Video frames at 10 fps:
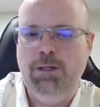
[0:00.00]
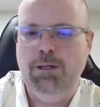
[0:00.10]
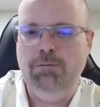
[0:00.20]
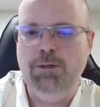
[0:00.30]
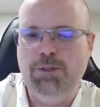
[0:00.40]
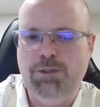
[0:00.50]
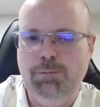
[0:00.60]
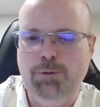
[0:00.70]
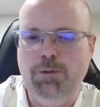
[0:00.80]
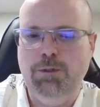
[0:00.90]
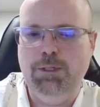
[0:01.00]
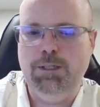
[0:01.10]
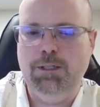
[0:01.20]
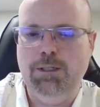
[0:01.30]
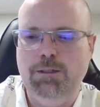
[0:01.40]
a very simple
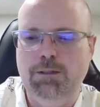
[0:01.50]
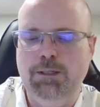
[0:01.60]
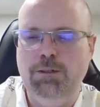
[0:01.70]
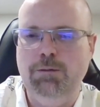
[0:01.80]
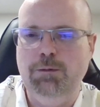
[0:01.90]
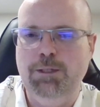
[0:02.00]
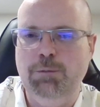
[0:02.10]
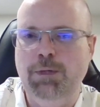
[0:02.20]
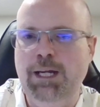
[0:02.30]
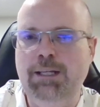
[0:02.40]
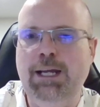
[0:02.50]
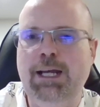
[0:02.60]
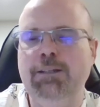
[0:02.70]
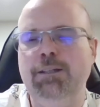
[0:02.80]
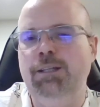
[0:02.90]
uh, little little mind
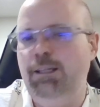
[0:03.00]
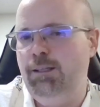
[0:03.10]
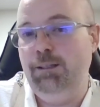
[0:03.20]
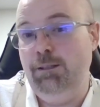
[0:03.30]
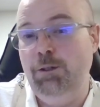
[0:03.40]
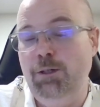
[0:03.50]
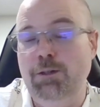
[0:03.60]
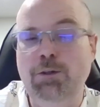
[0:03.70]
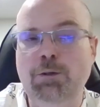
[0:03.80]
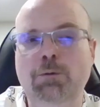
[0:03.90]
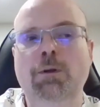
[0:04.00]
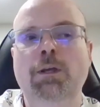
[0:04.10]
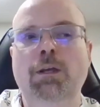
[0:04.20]
hack that, they, that you can do